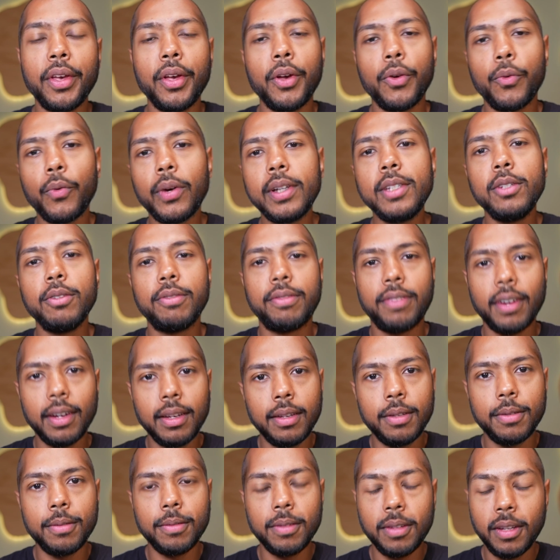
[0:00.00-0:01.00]
when you
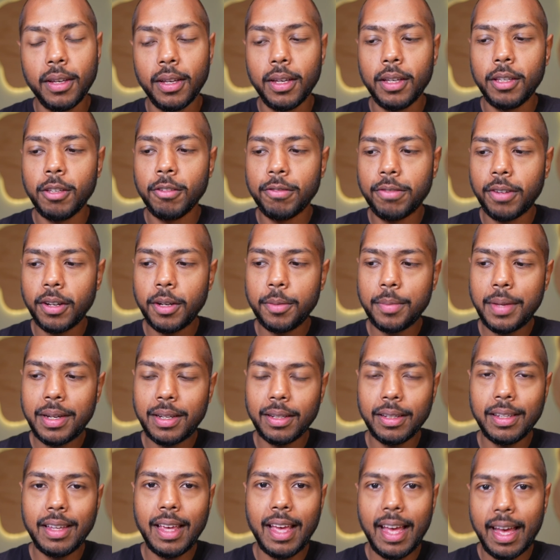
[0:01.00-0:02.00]
fine tune, you
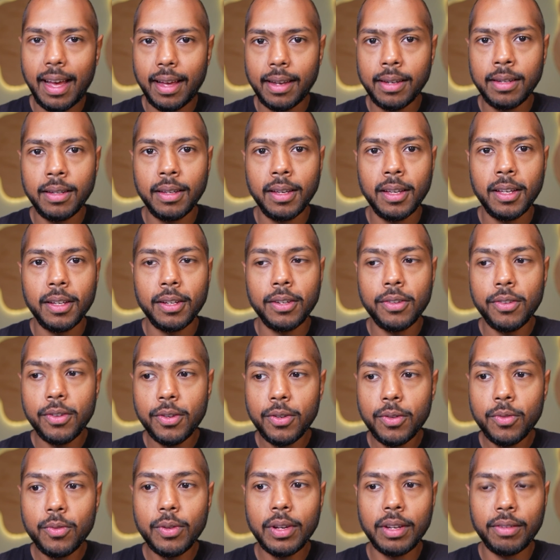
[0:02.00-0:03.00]
fundamentally add
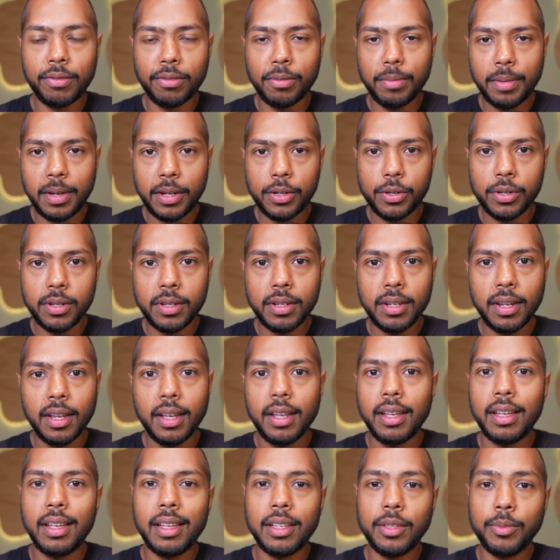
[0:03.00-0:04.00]
new information
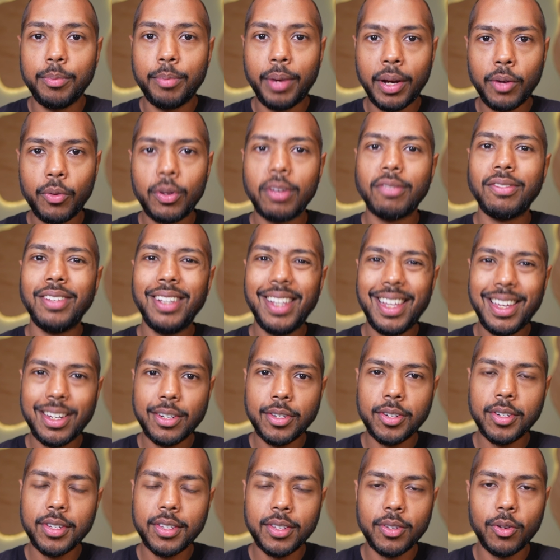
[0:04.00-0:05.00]
is by way of
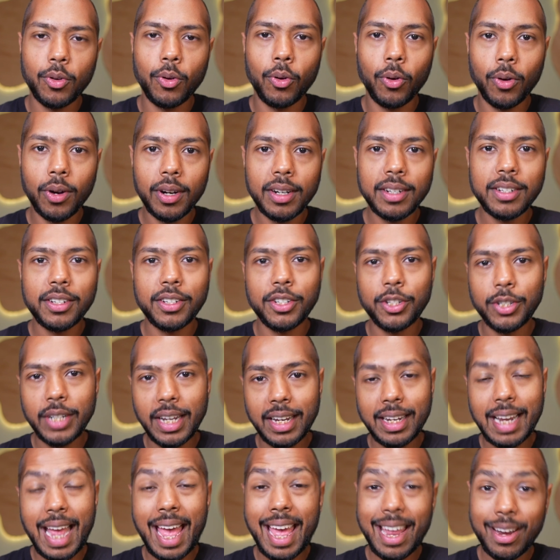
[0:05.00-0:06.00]
layers, or
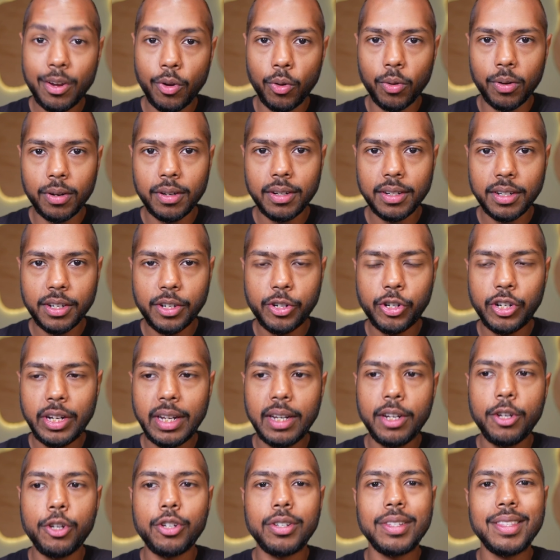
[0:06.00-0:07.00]

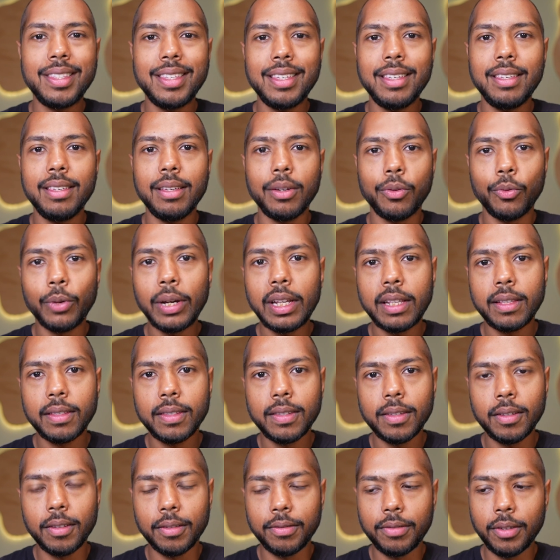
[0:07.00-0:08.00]
change the
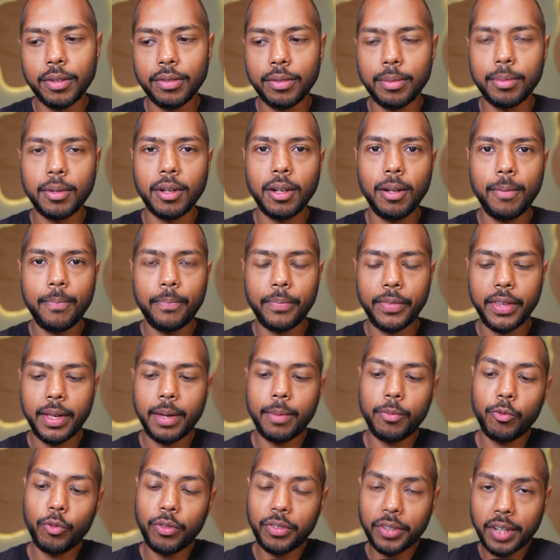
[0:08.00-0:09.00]
weights of a model.
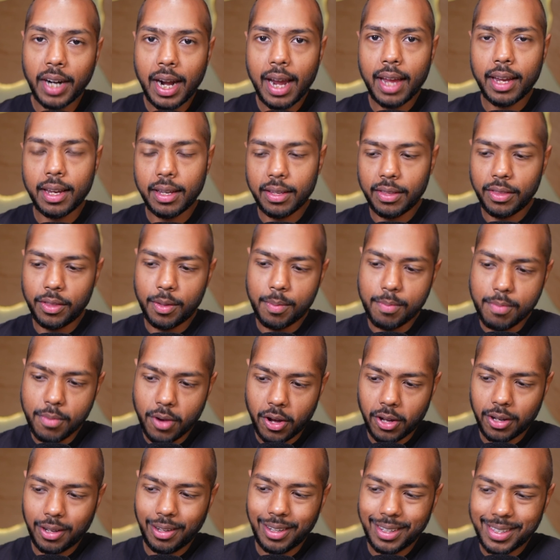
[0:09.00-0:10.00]
With RAG, the
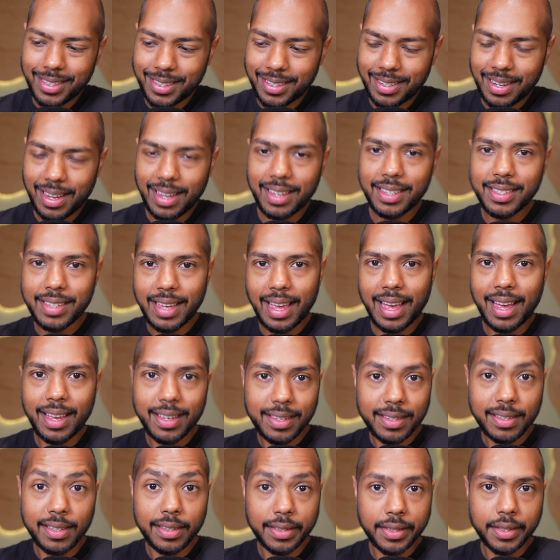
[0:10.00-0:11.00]
model stays
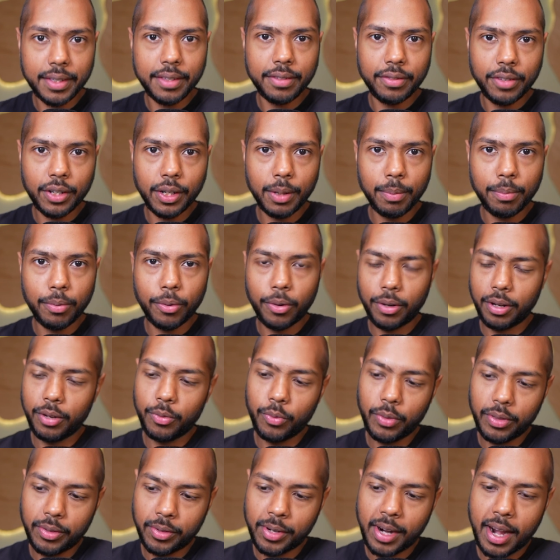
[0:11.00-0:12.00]
as is. This is very
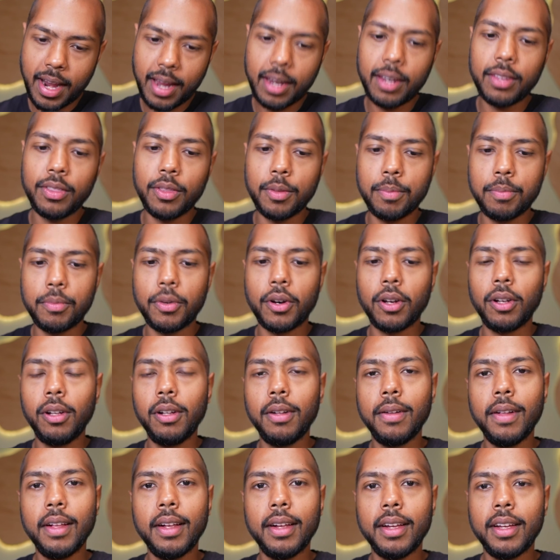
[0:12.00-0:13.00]
important. With RAG, the
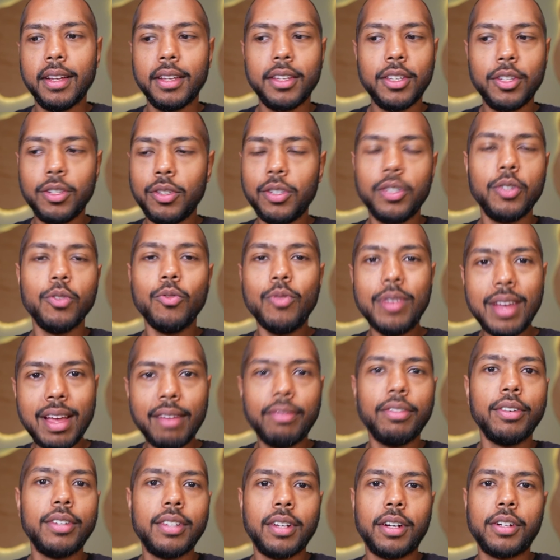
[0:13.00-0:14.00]
model, you
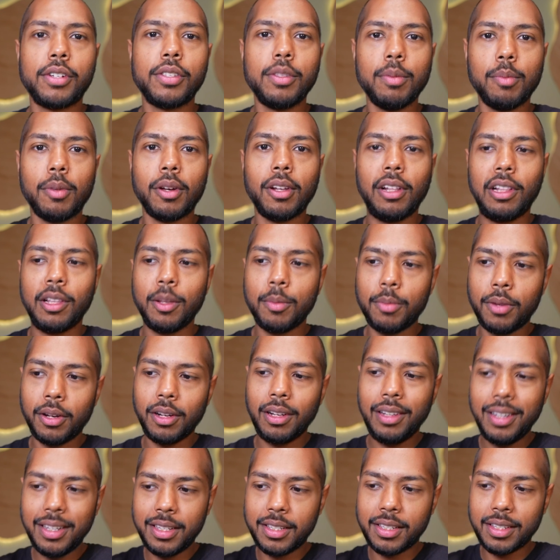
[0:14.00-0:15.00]
never touch the model. The
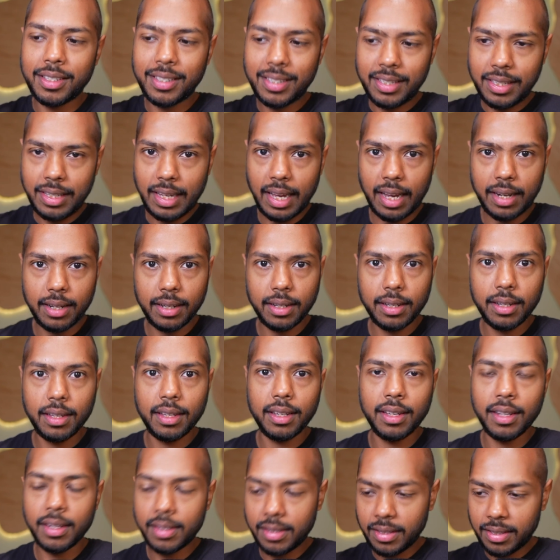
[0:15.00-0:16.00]
model is static.
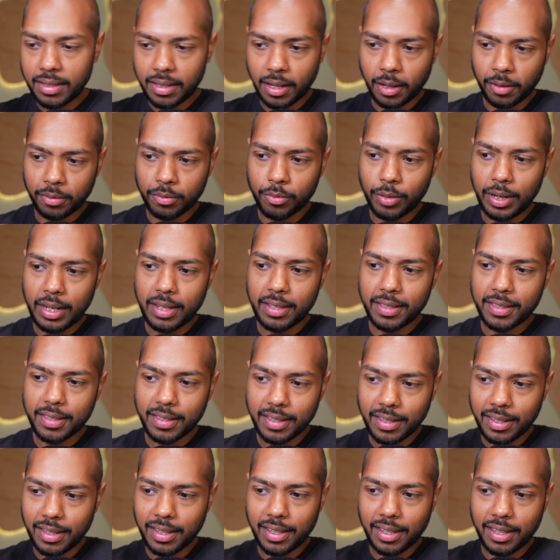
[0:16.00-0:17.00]
It's a set of weights.
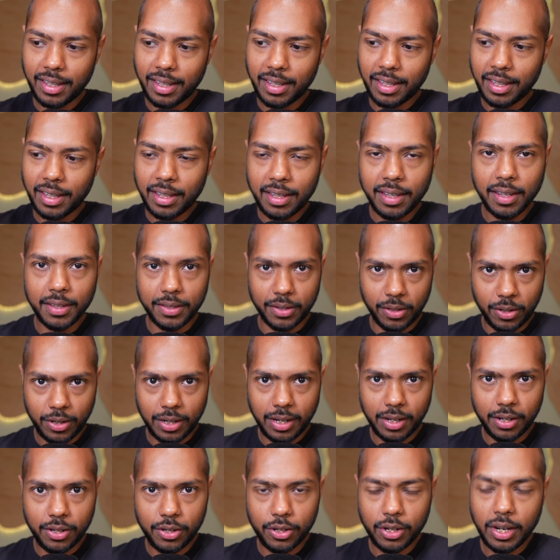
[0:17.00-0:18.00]
It doesn't
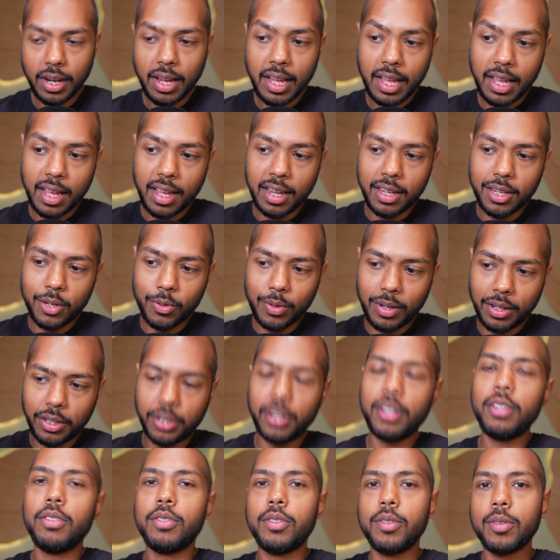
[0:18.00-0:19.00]
change. And you
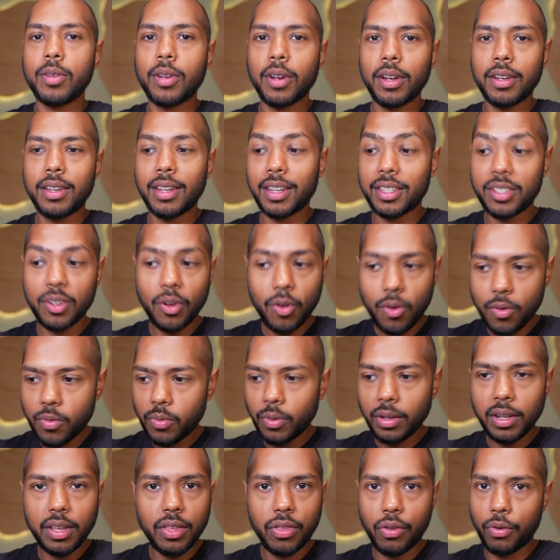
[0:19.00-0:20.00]
introduce new context
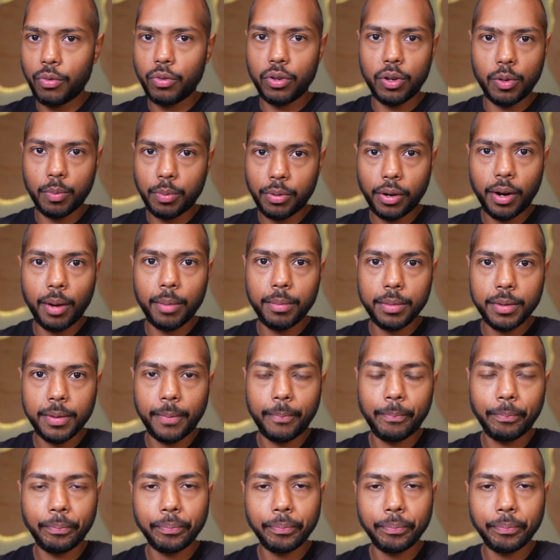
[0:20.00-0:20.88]
only through your prompt.